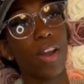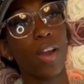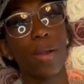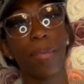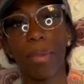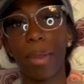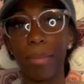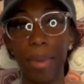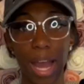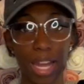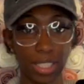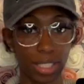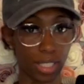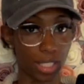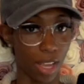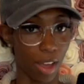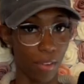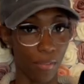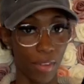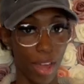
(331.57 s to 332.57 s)
Or maybe I just
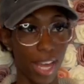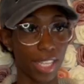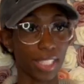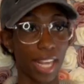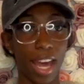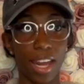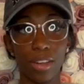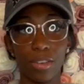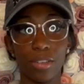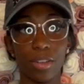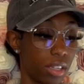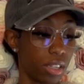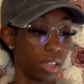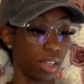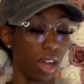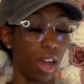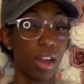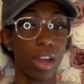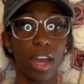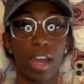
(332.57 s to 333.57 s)
talk fast. I don't know.
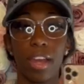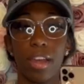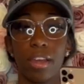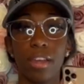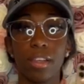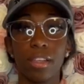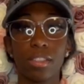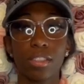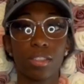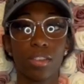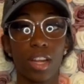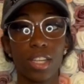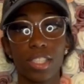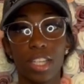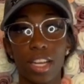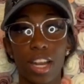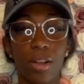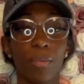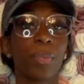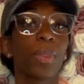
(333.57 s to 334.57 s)
Okay, scratch it
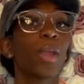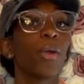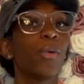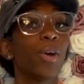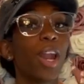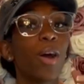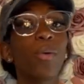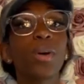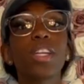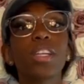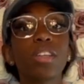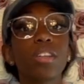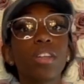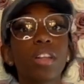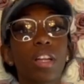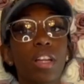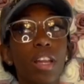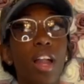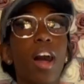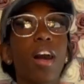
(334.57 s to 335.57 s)
out. When I want to do the
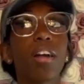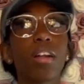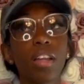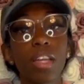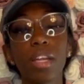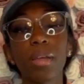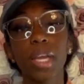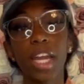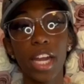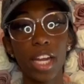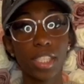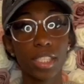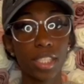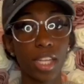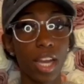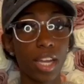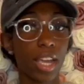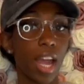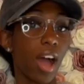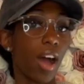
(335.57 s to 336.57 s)
claw clip
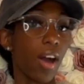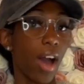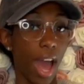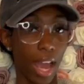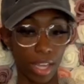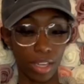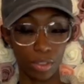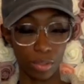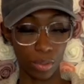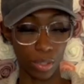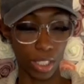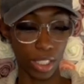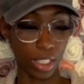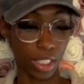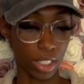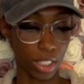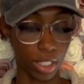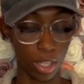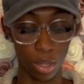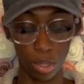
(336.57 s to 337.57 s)
hairstyle, y'all, I can do it.
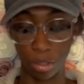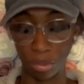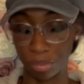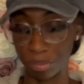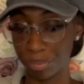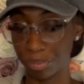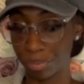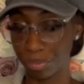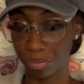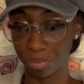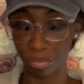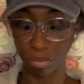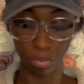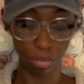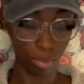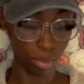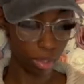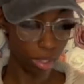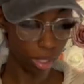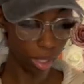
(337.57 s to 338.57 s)
So
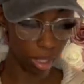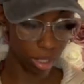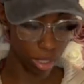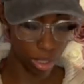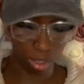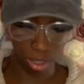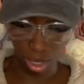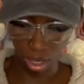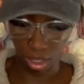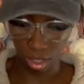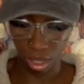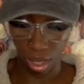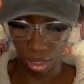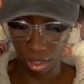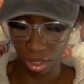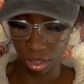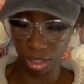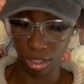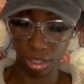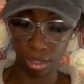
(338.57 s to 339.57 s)
these are claw
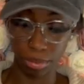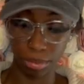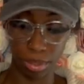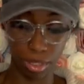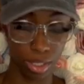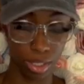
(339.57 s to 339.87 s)
clips.